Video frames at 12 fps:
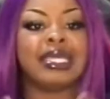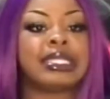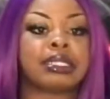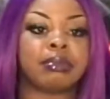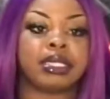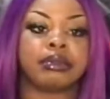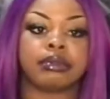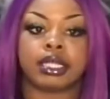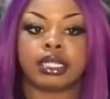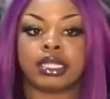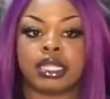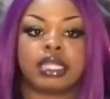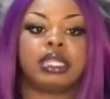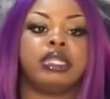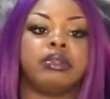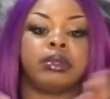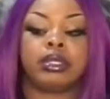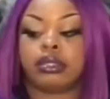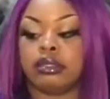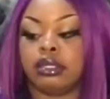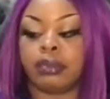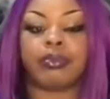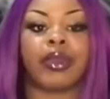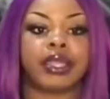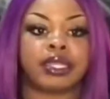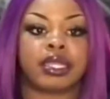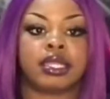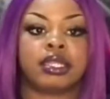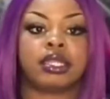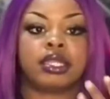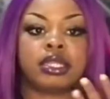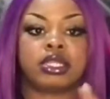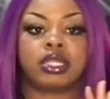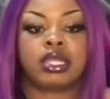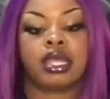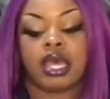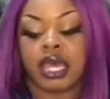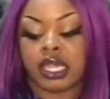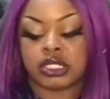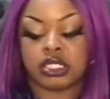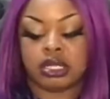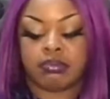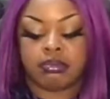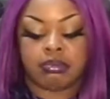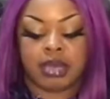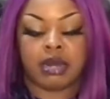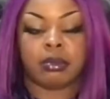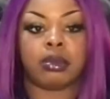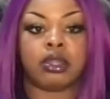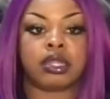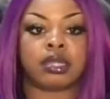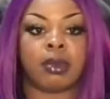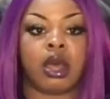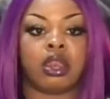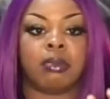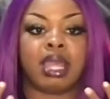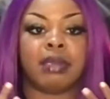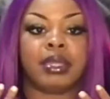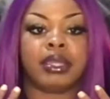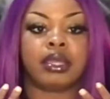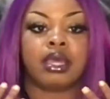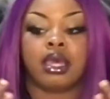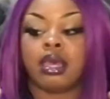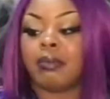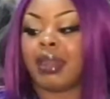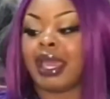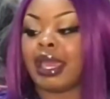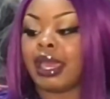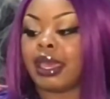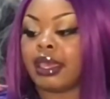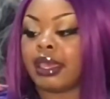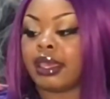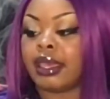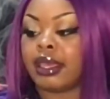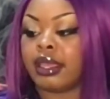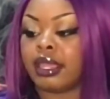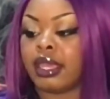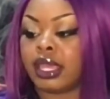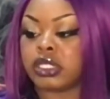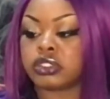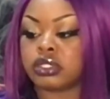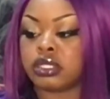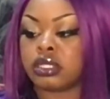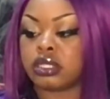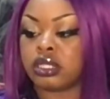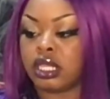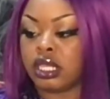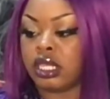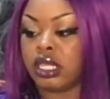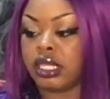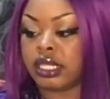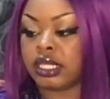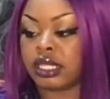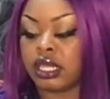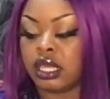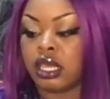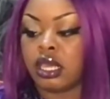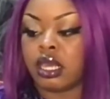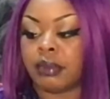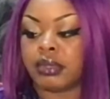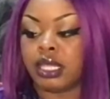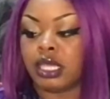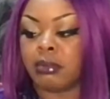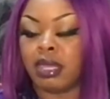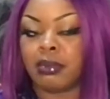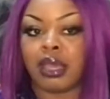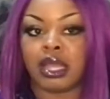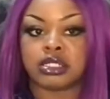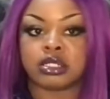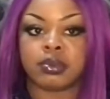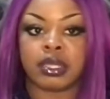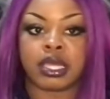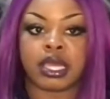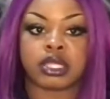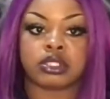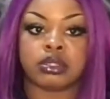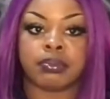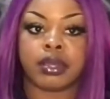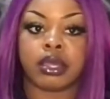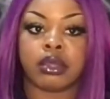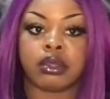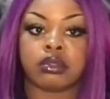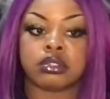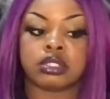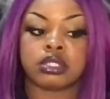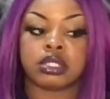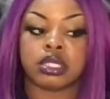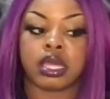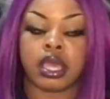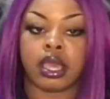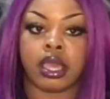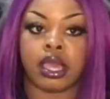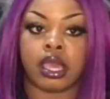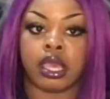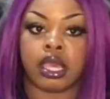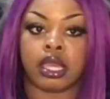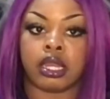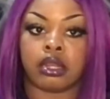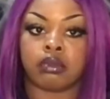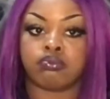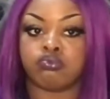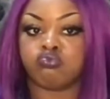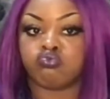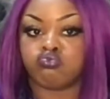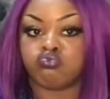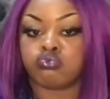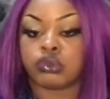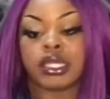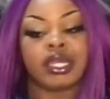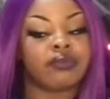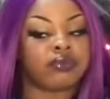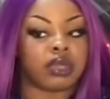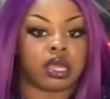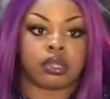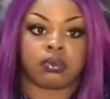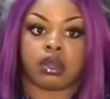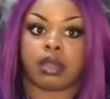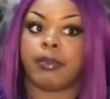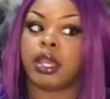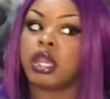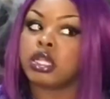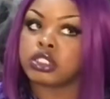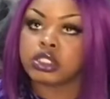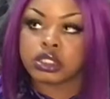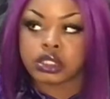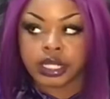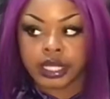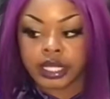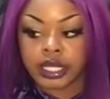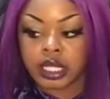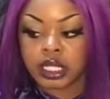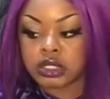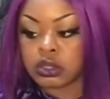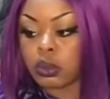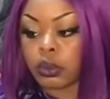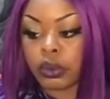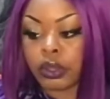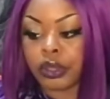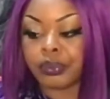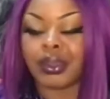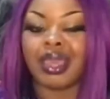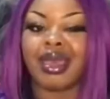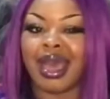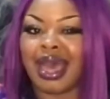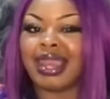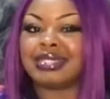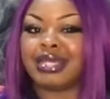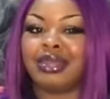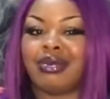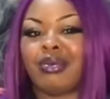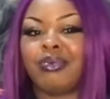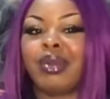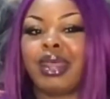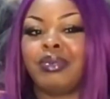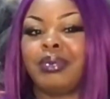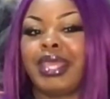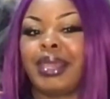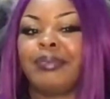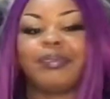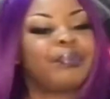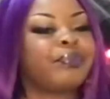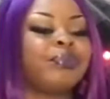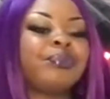It's me. It's nothing to do with the process. It's just I should have made them a little smaller maybe. But I got hella extra thingies, and I'm thinking maybe I'll just make an extra belt, and if you guys want to purchase it, or I'll let y'all know what I do with that.